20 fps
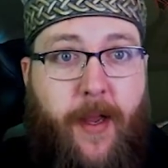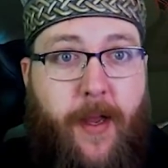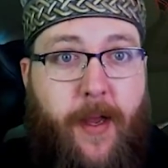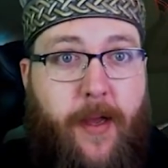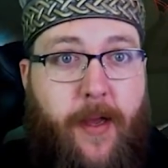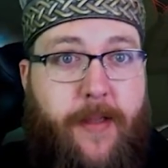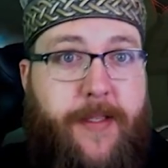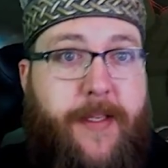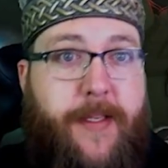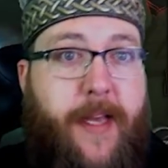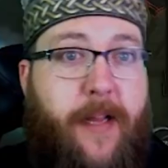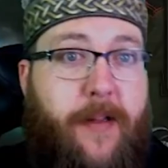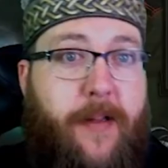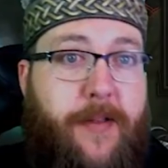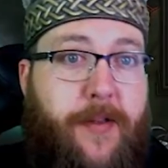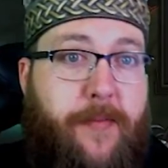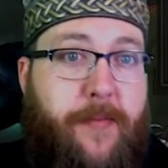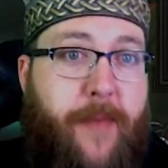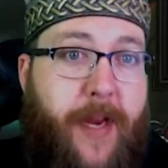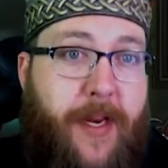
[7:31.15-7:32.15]
Uh,
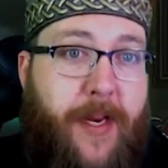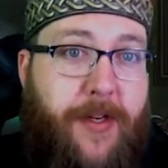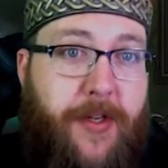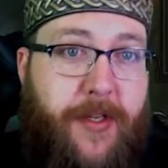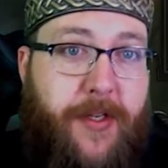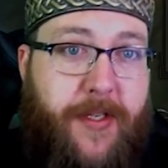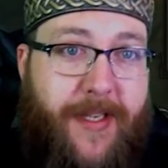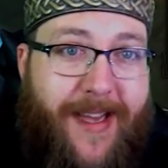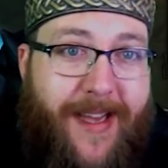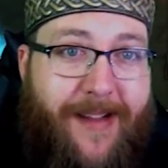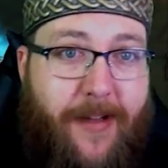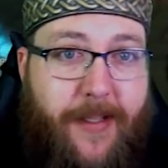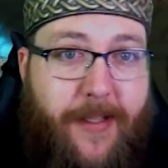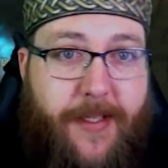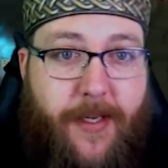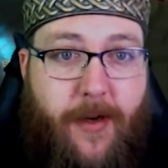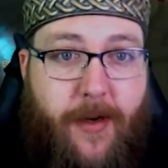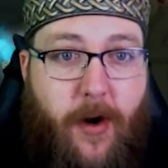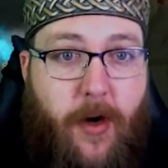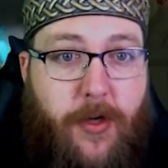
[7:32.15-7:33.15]
skeletal mage,
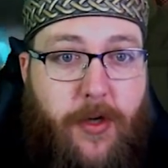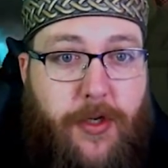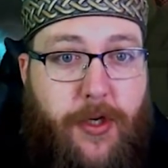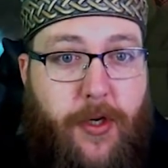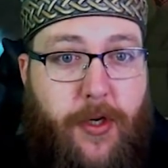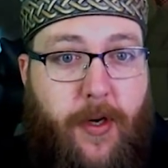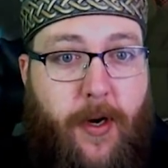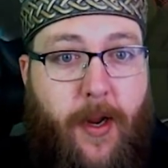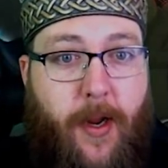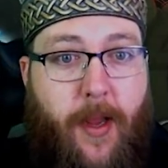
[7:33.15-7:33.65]
skeleton archer.